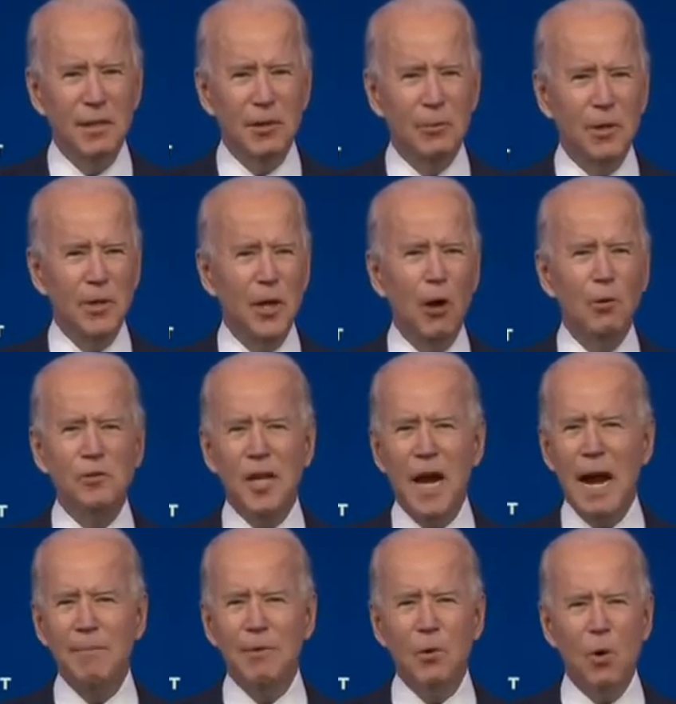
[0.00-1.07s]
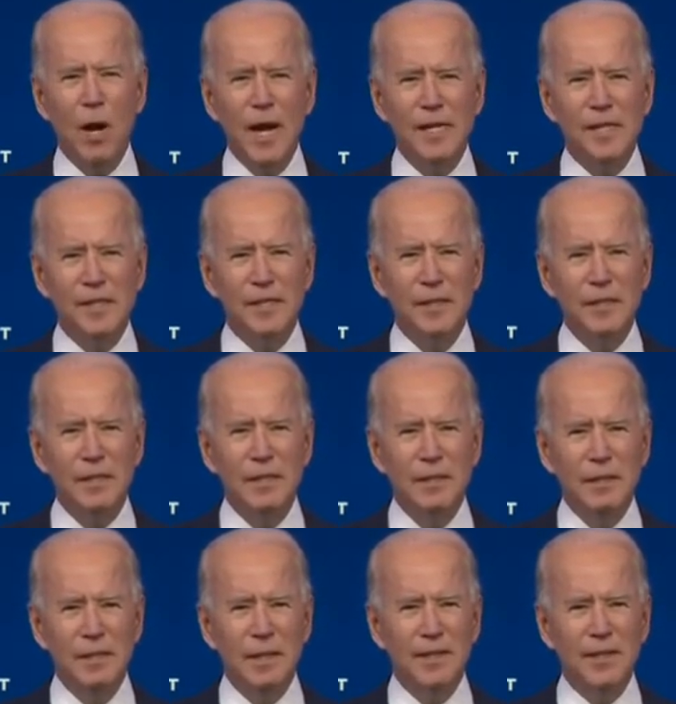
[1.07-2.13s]
There'll be no time to waste
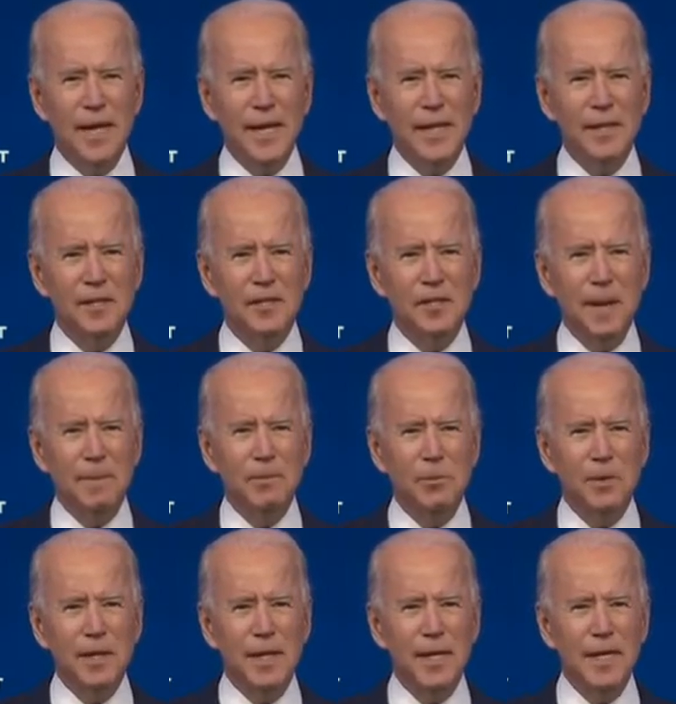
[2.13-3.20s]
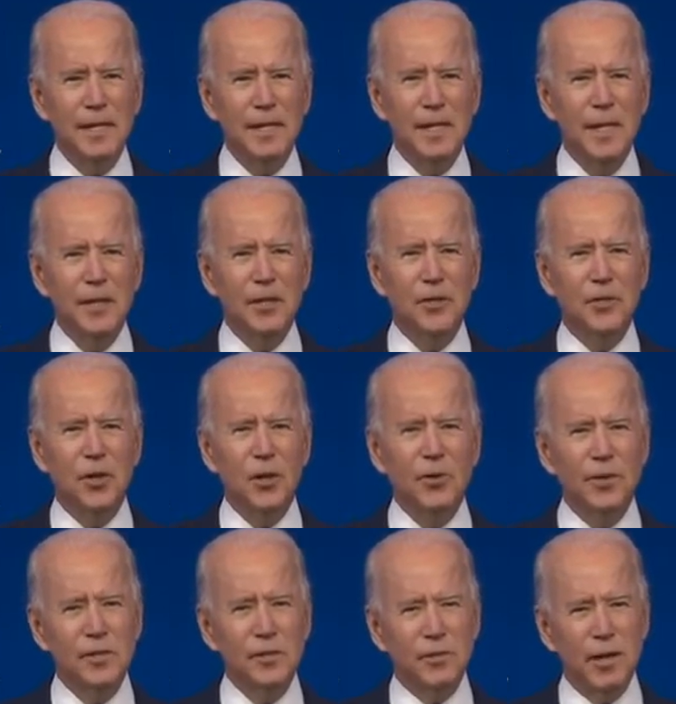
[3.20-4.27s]
in taking the steps we need to
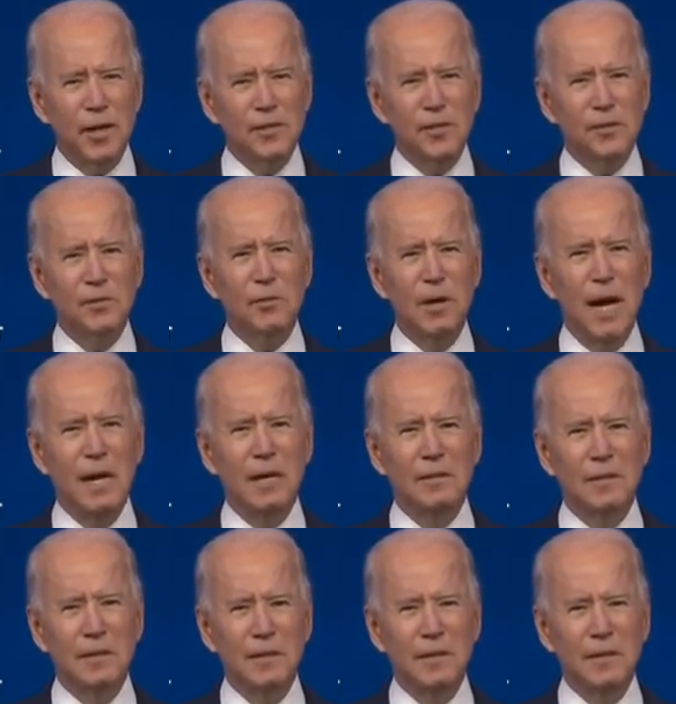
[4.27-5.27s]
turn this crisis around.